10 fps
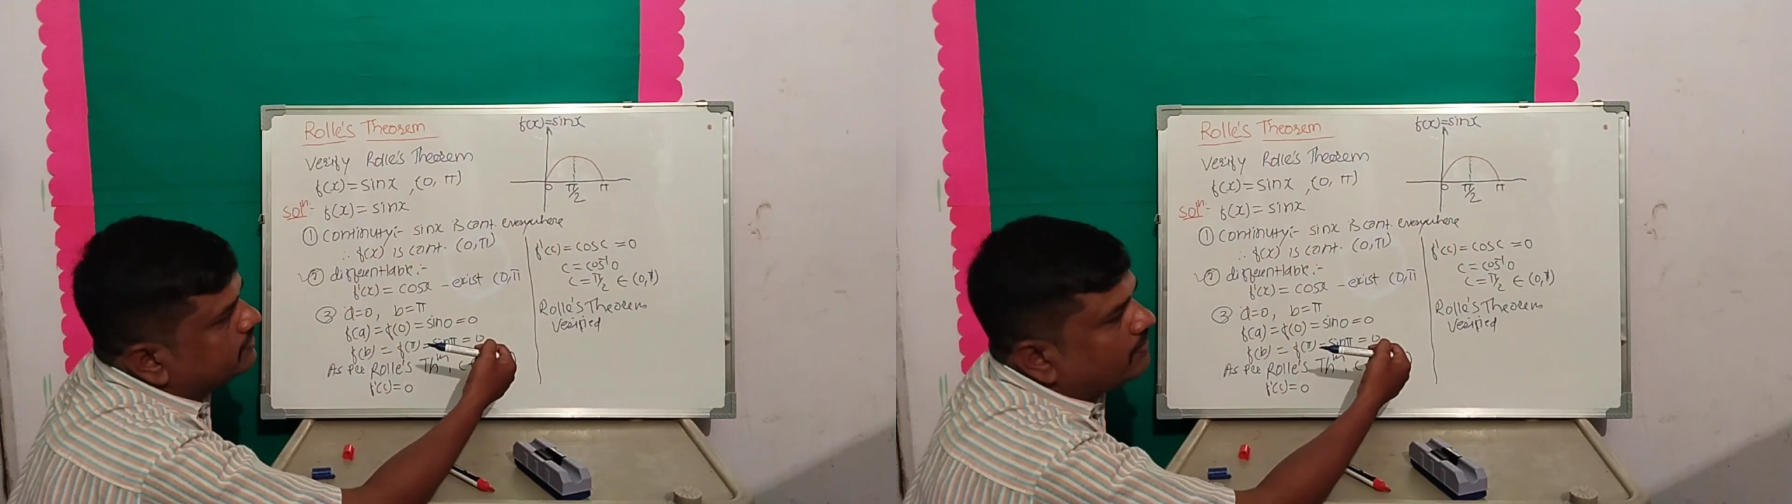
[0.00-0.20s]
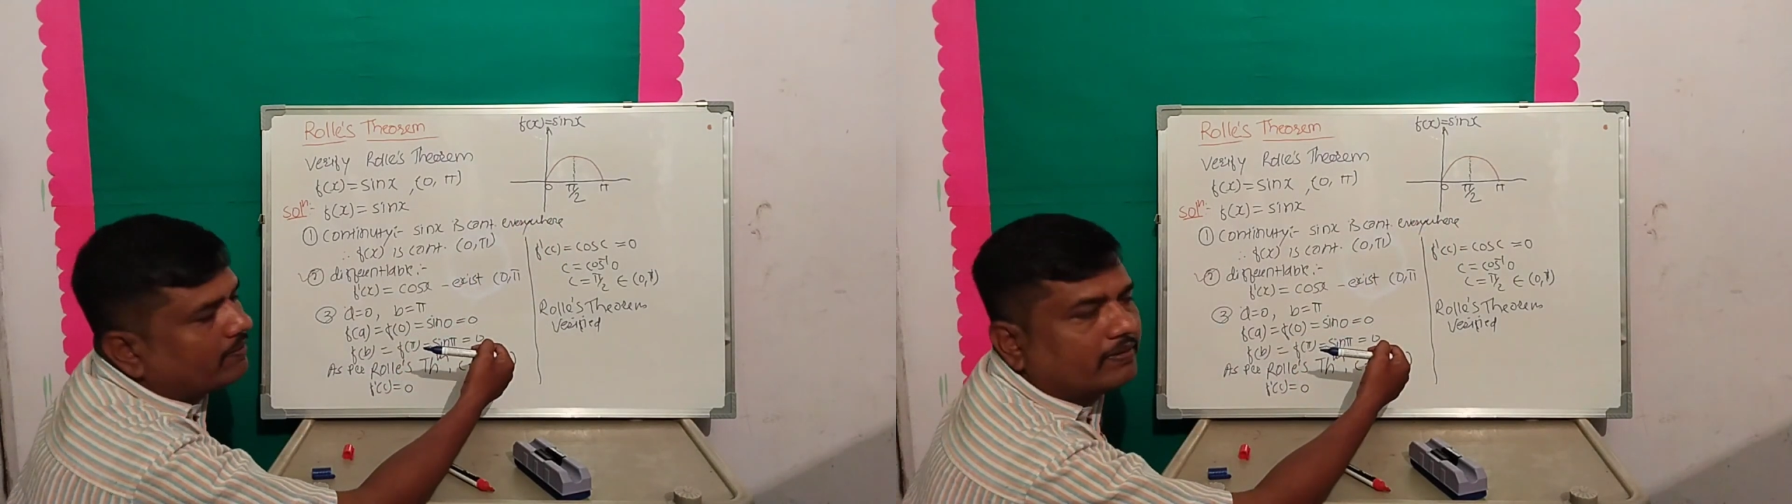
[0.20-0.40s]

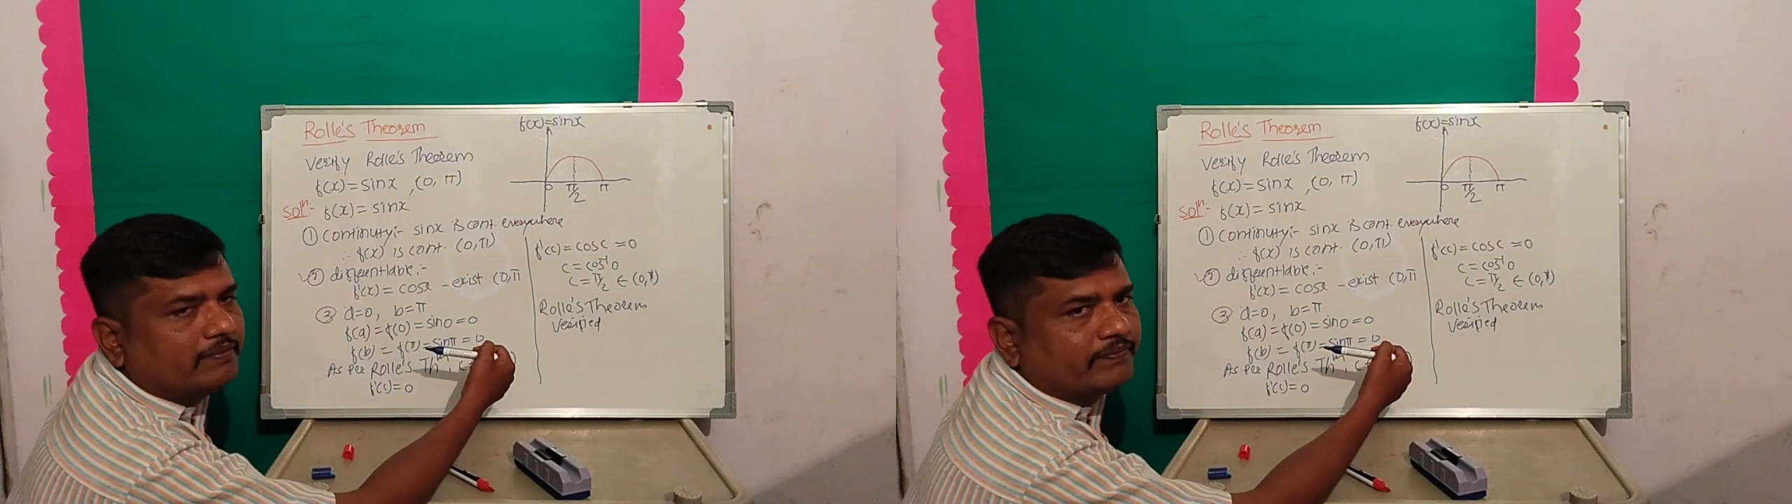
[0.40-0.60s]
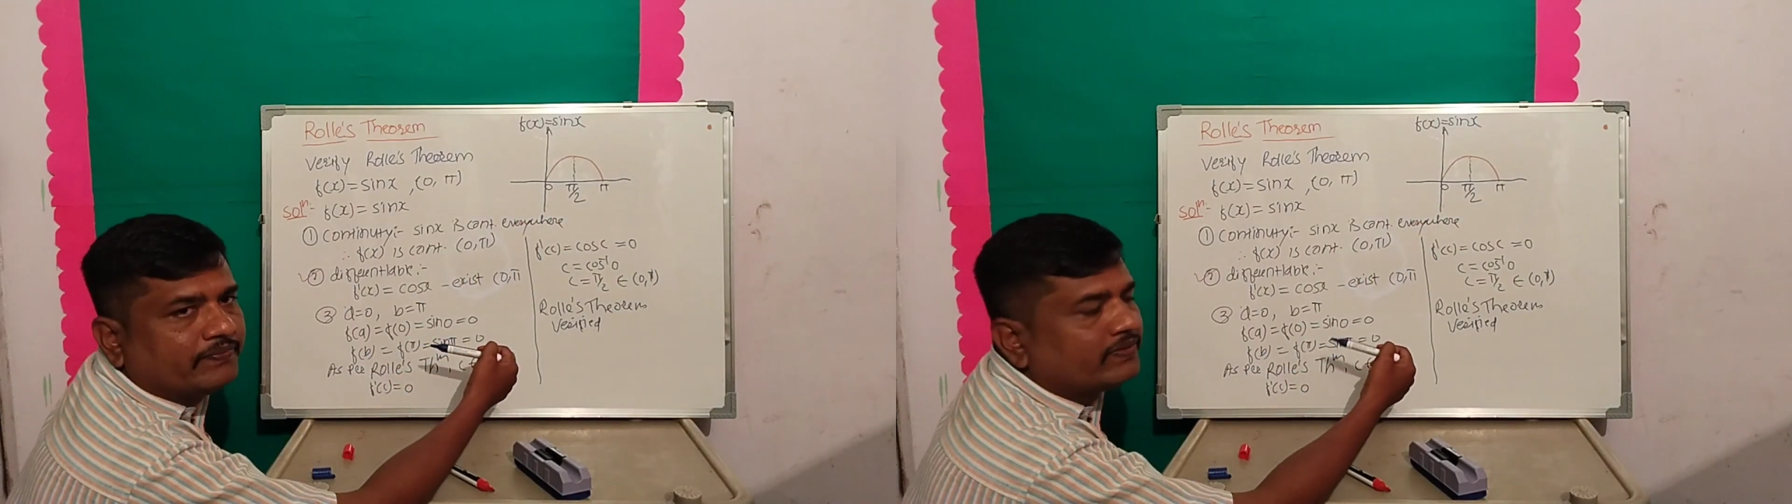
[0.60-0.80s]
this
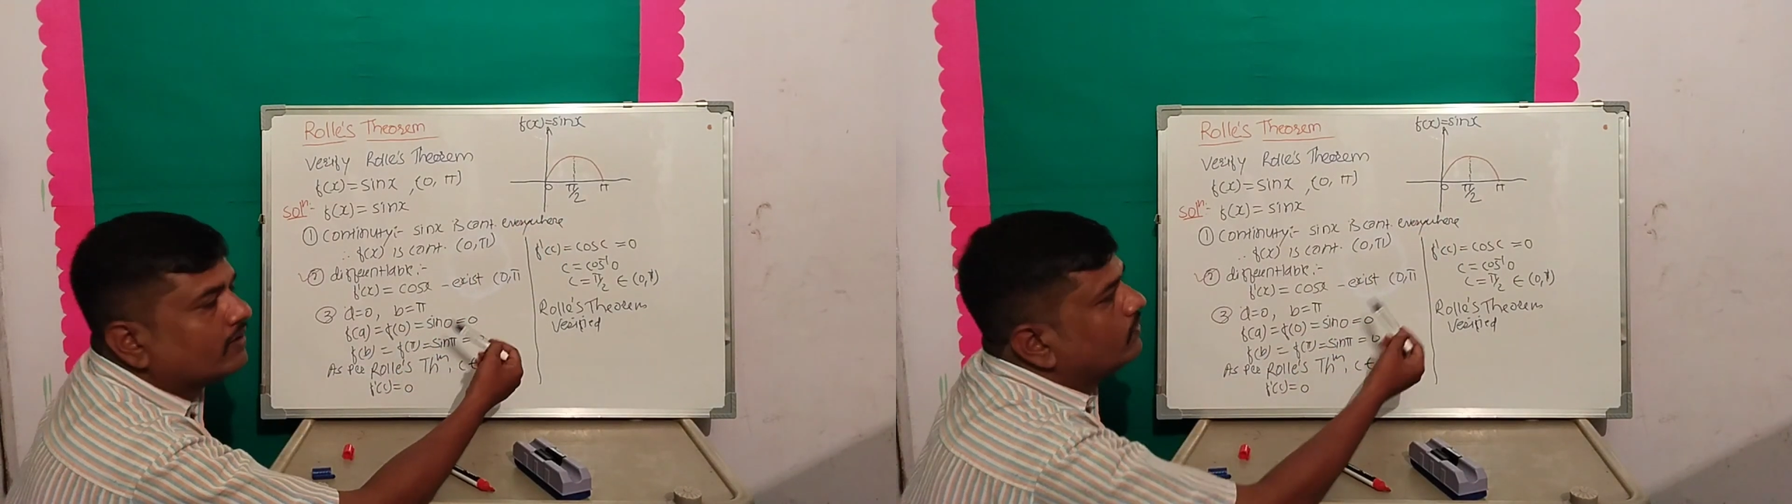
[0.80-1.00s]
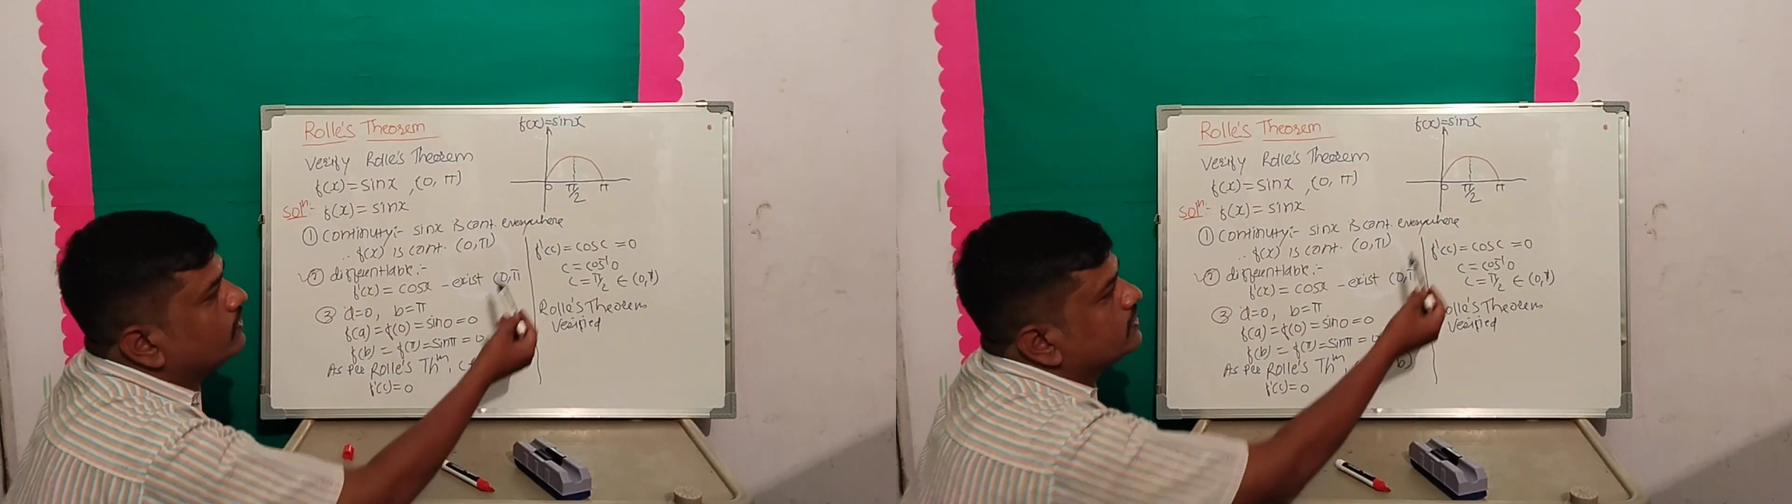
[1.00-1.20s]
problem,
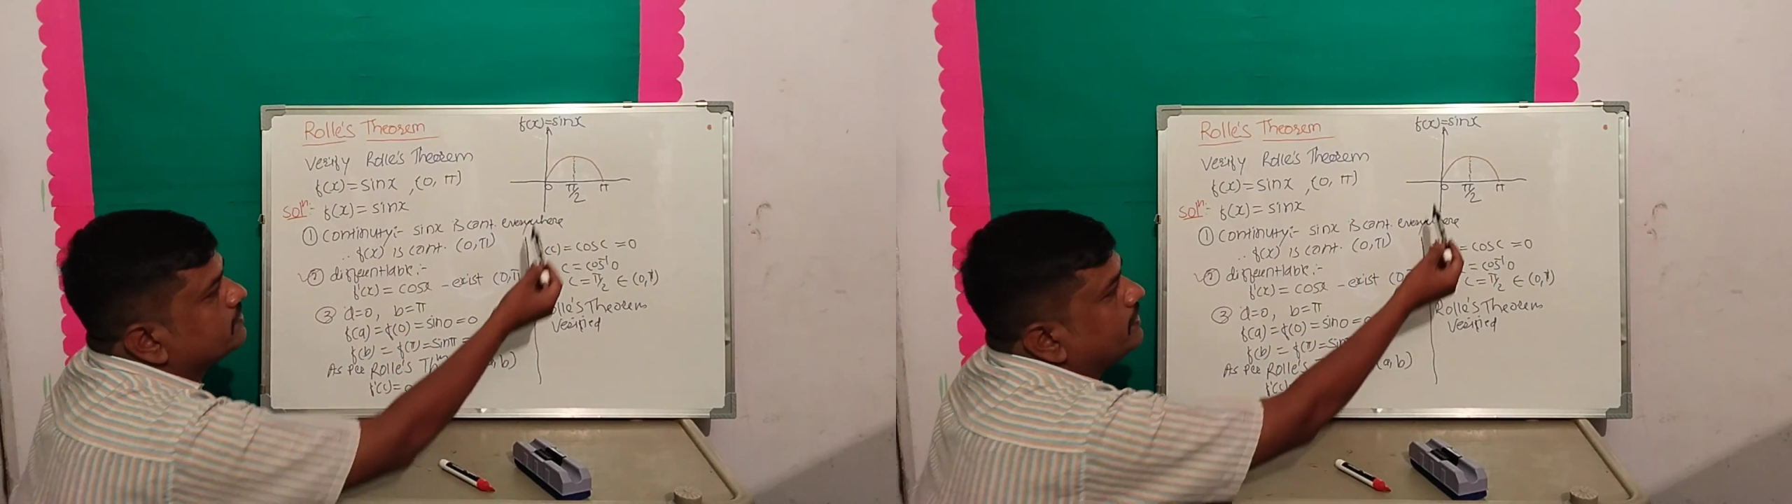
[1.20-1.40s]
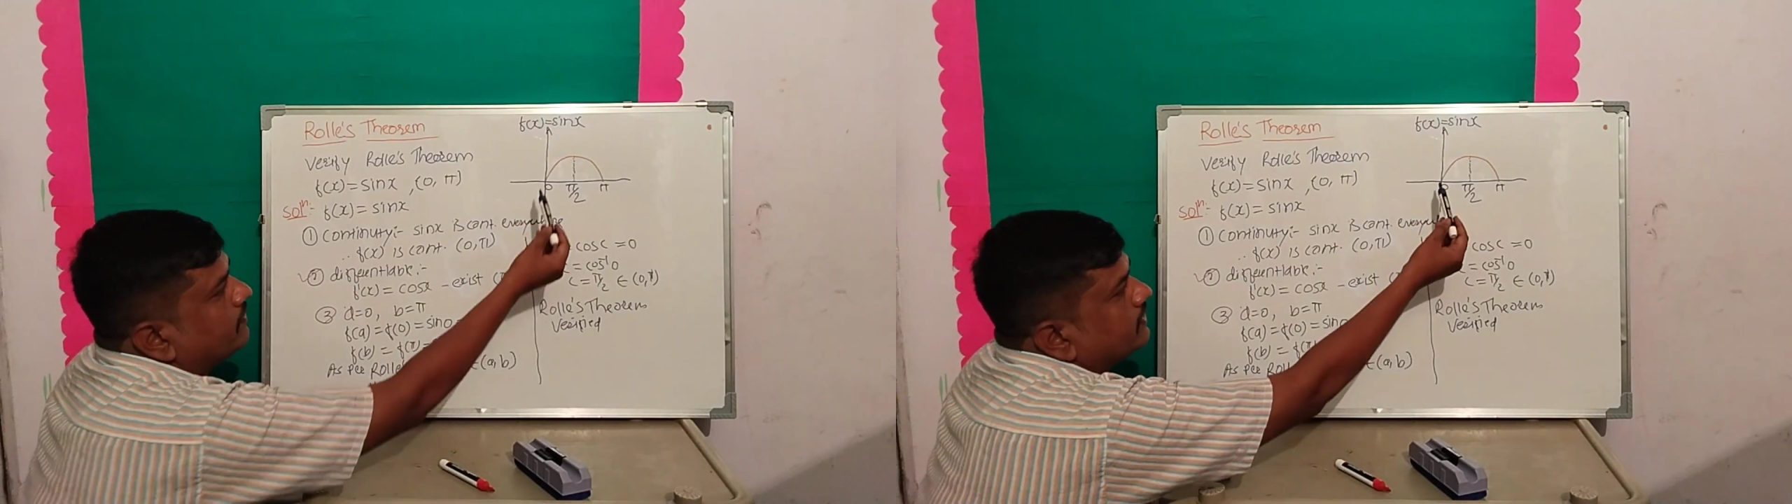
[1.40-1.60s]
which
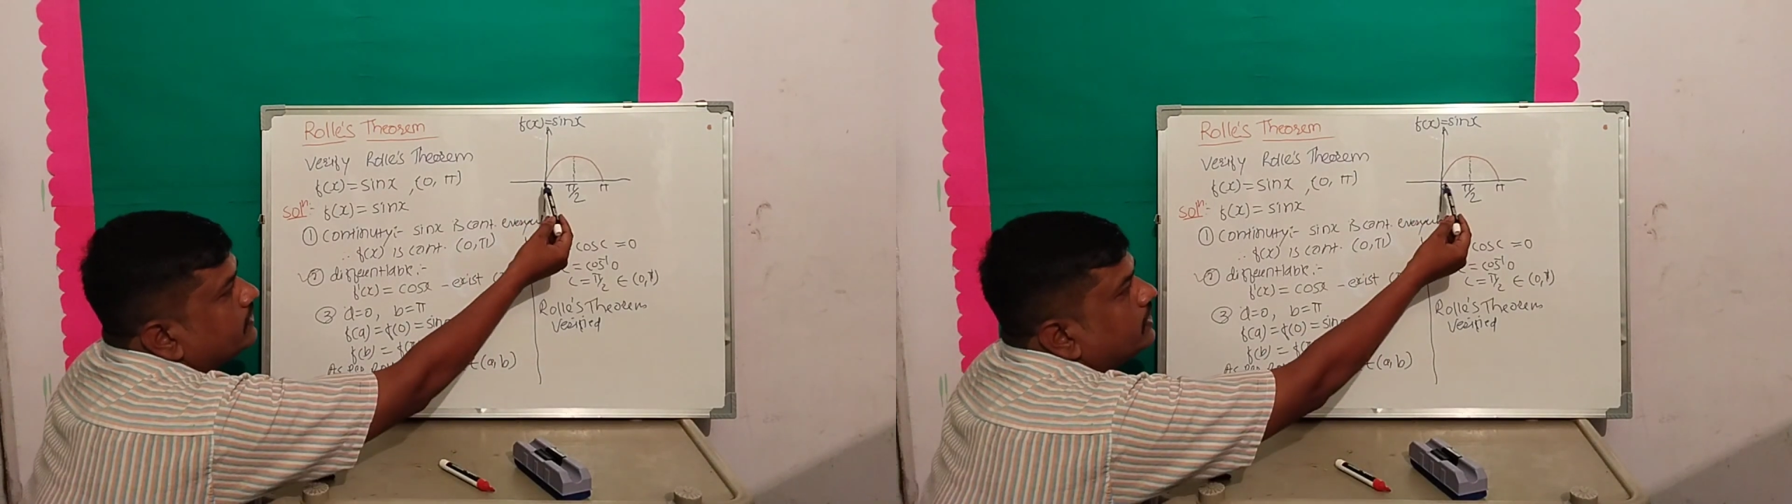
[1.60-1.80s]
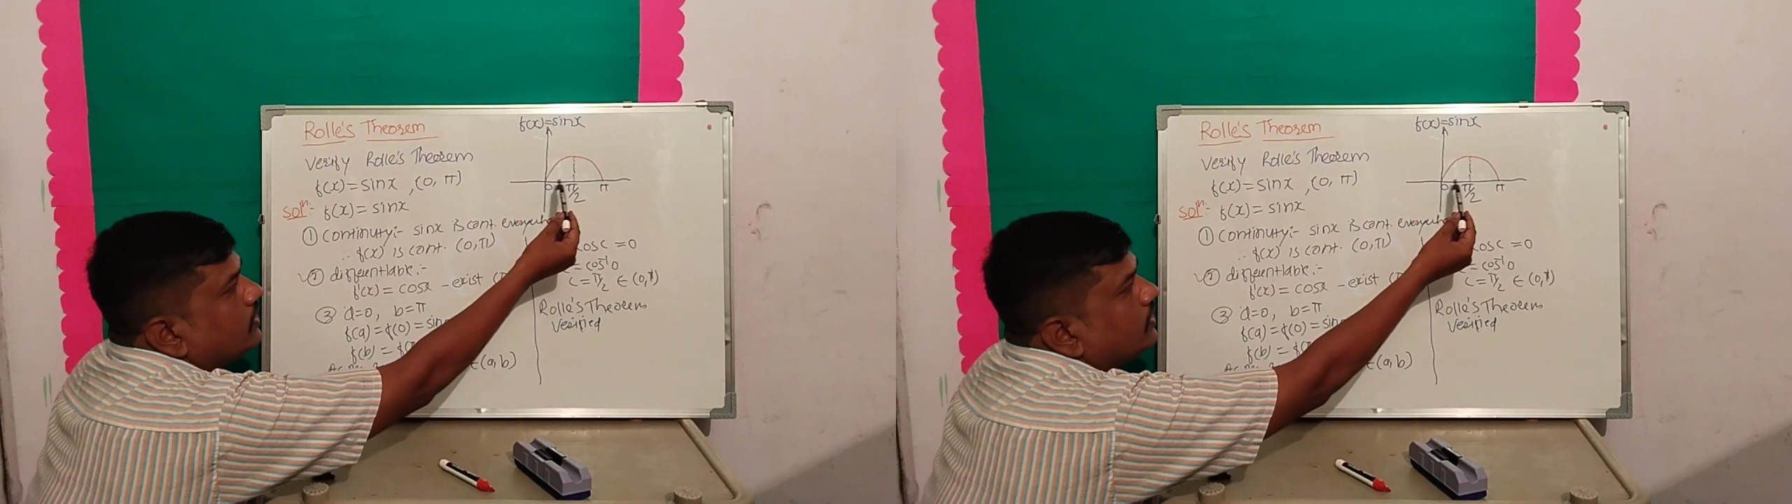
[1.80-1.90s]
is between